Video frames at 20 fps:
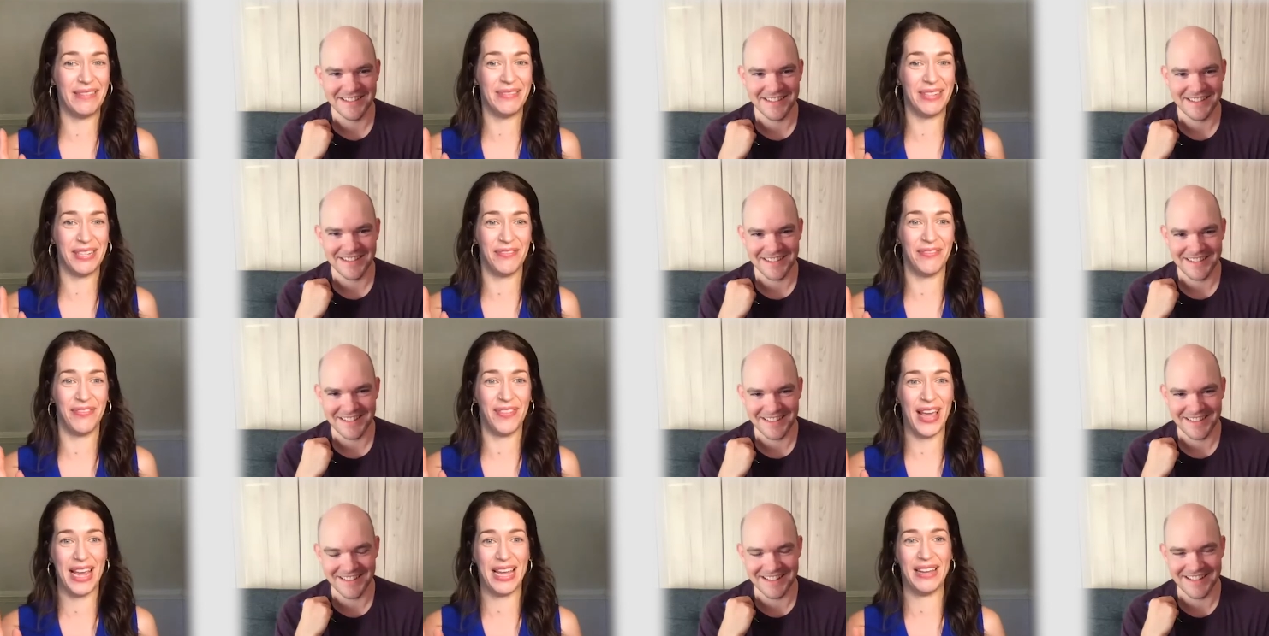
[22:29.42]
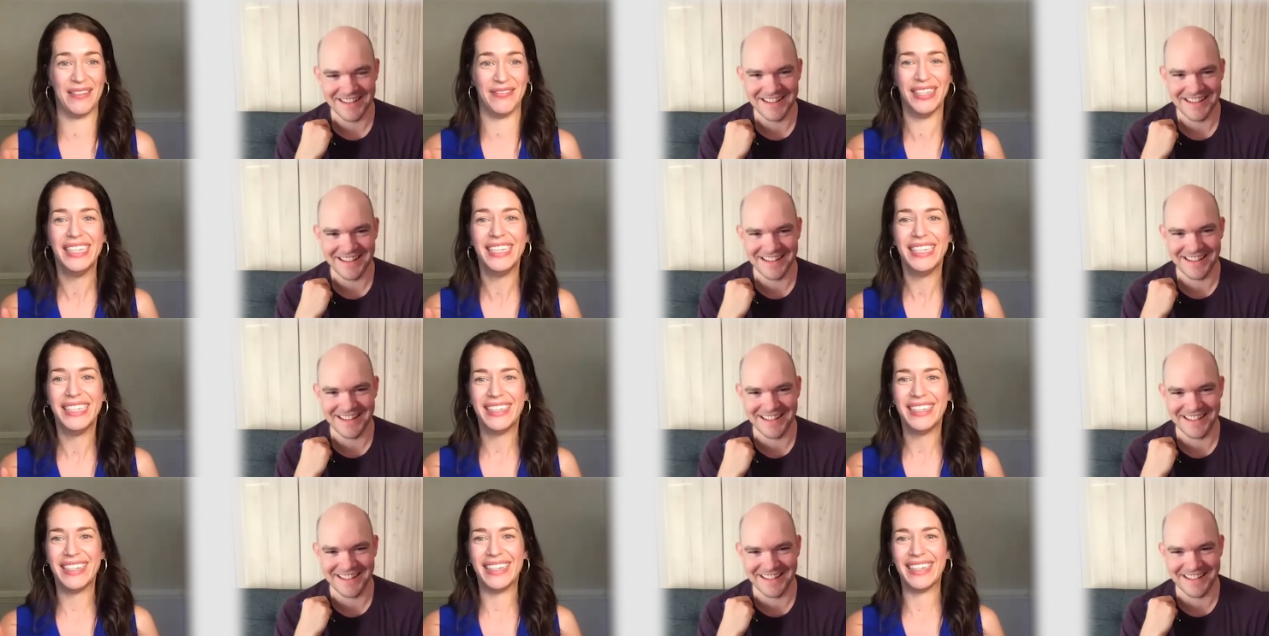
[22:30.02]
Speaker 1: to fame.
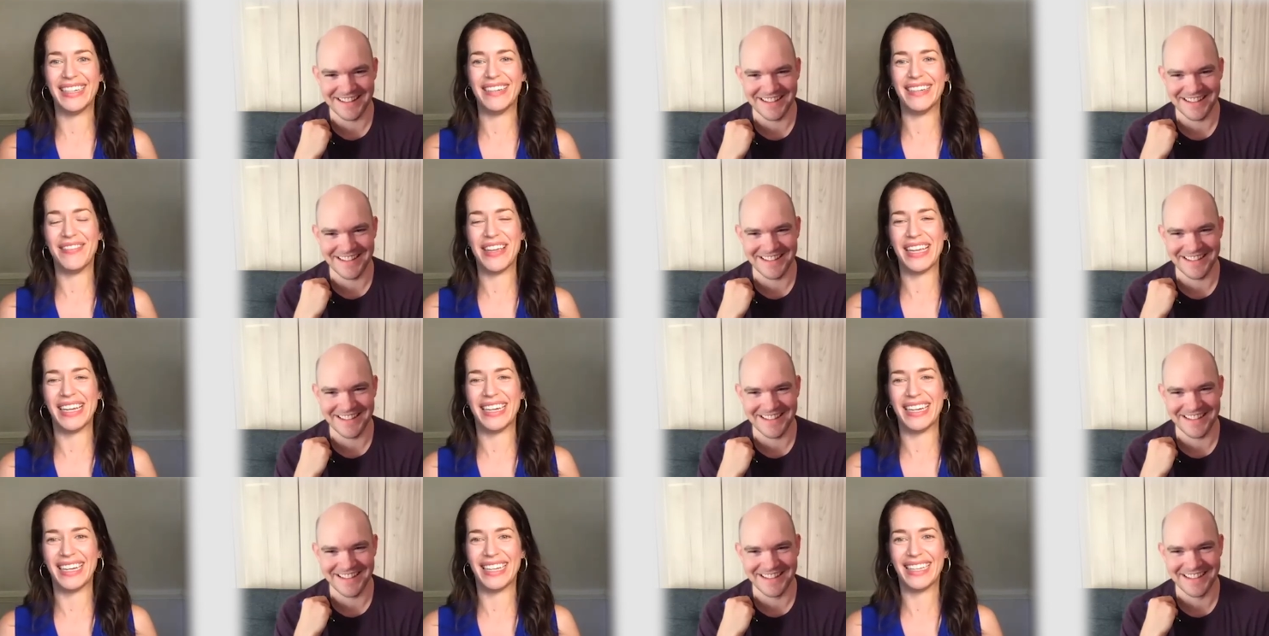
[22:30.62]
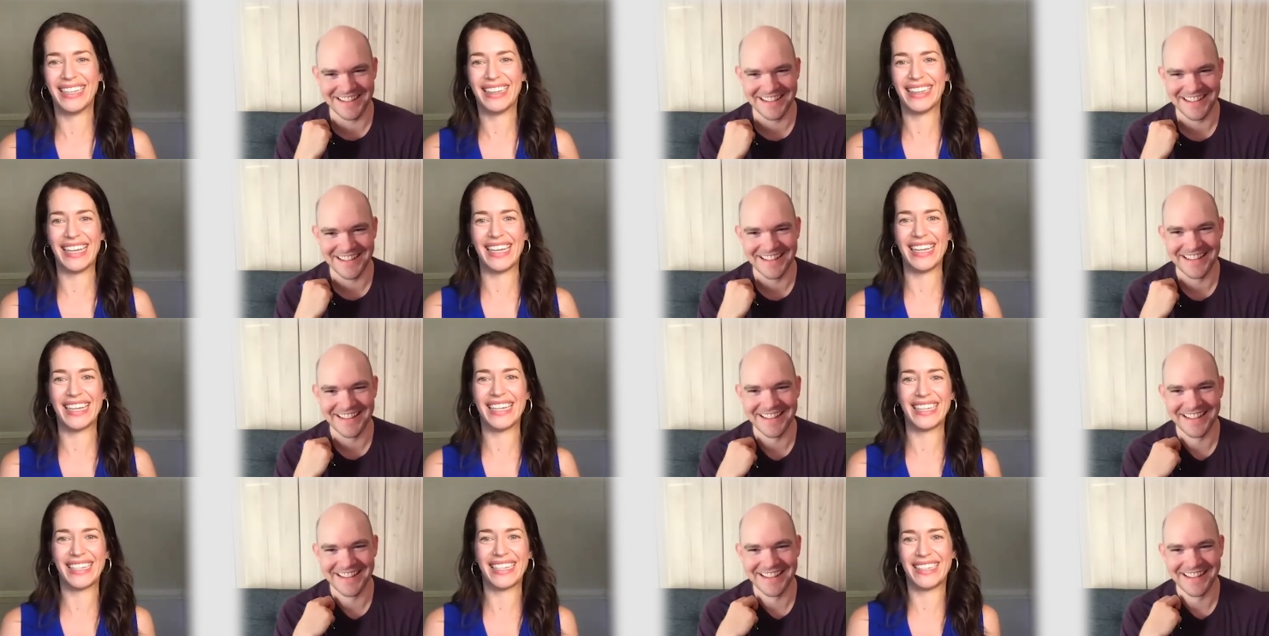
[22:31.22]
I mean,
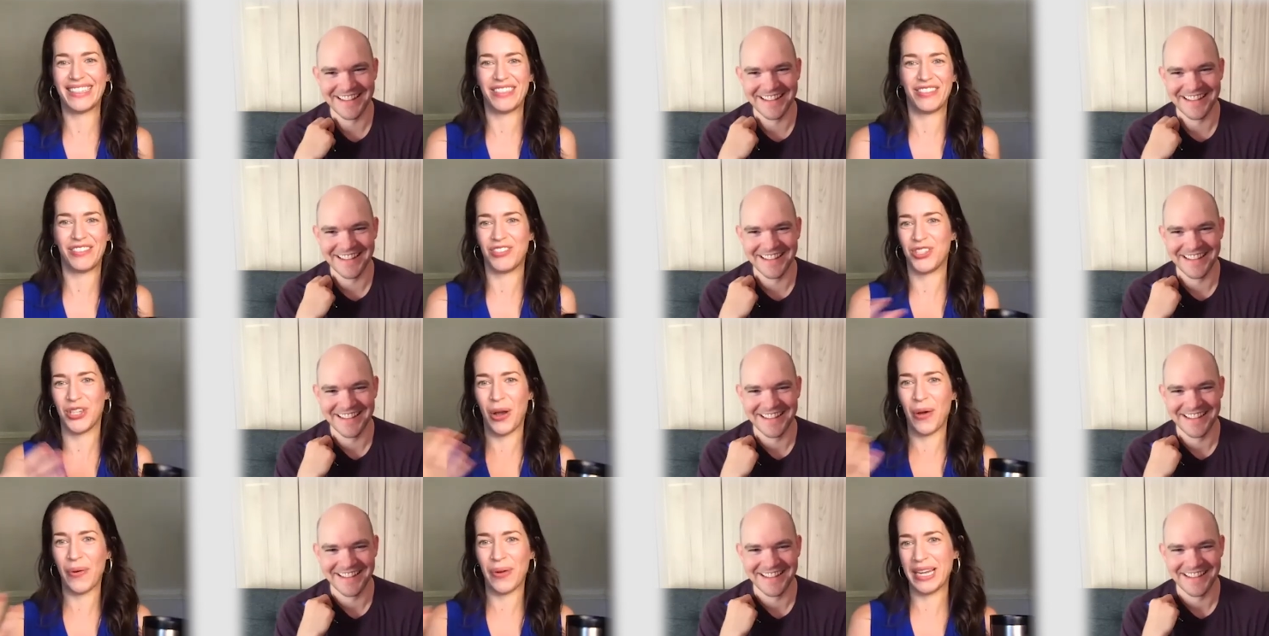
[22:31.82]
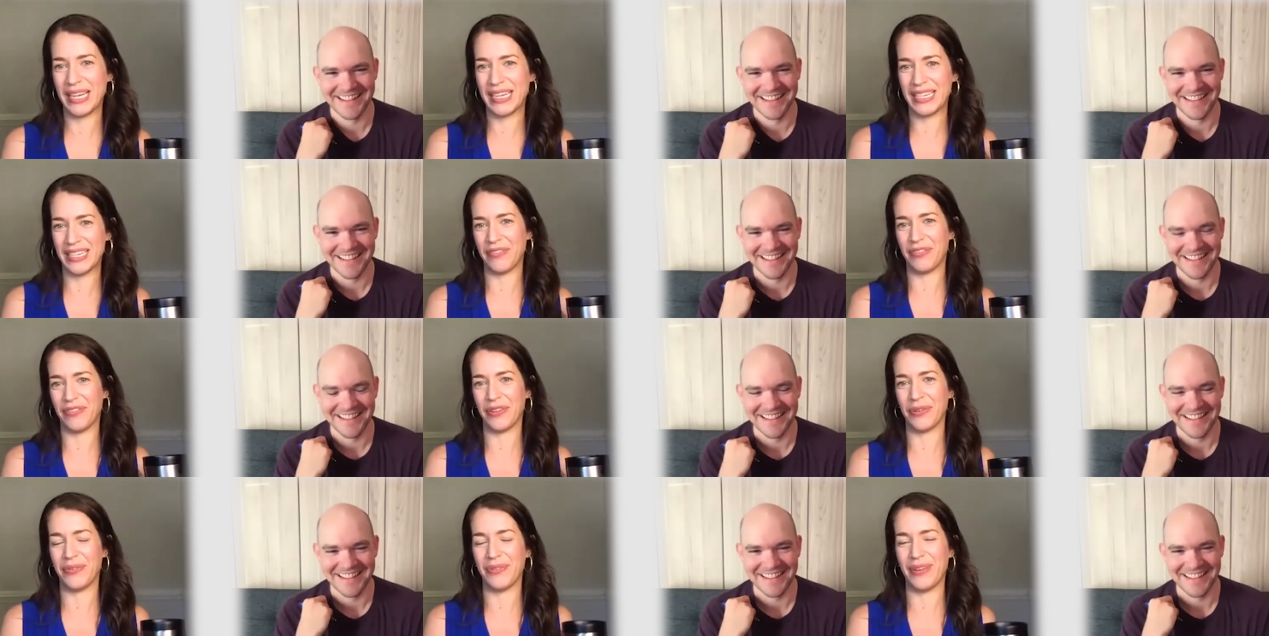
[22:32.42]
like showing
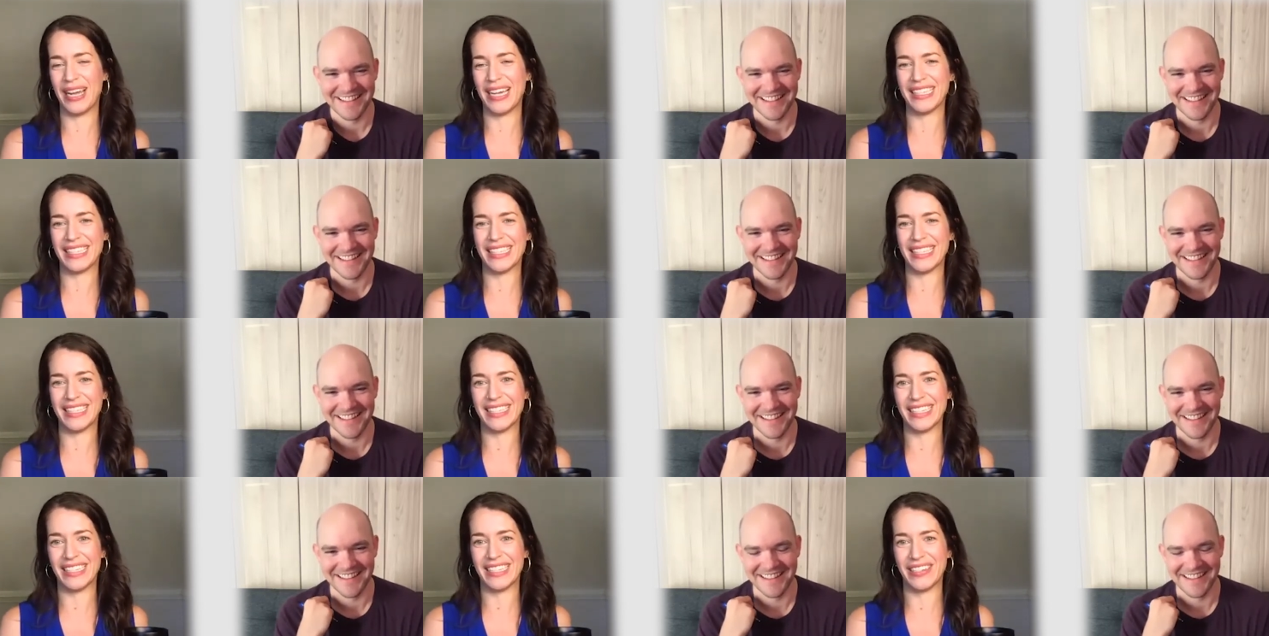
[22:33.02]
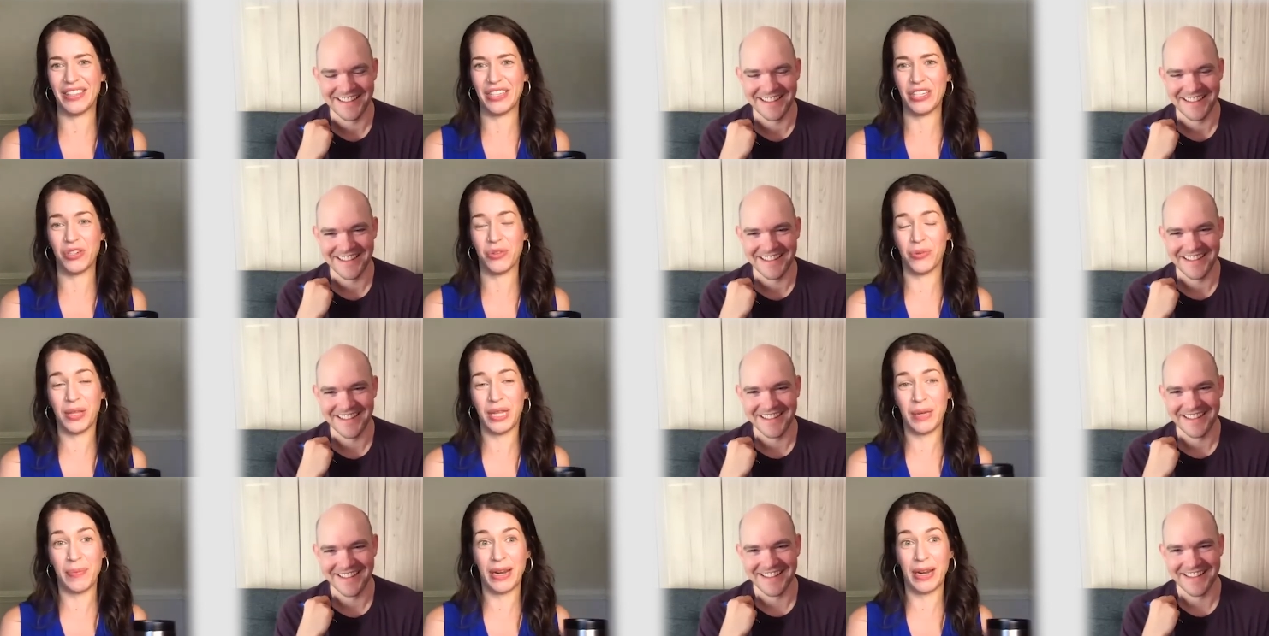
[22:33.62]
different ways to sit on the
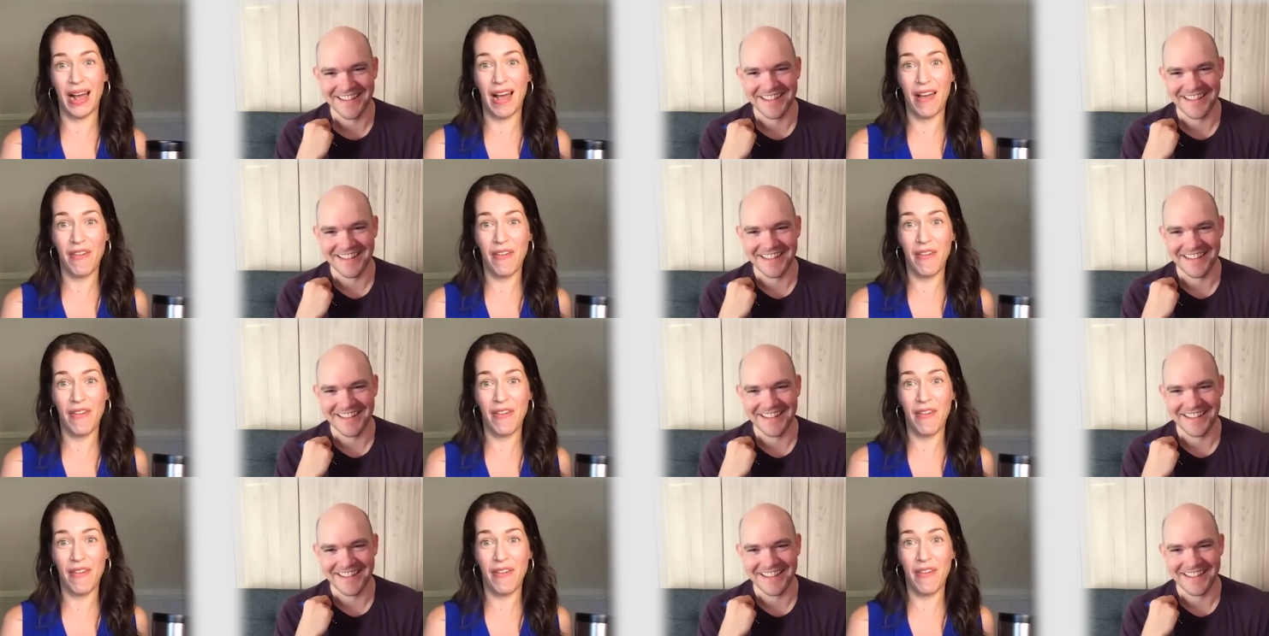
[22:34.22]
toilet, but I